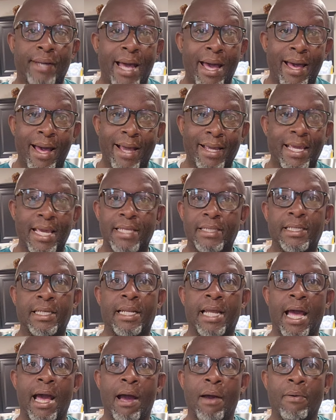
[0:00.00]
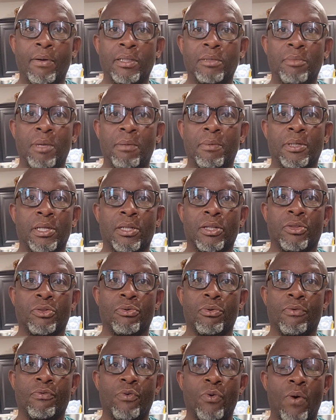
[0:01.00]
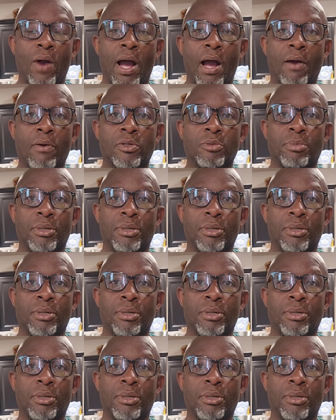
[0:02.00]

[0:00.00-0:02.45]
I can't say the hours, maybe another 3 or 4 hours,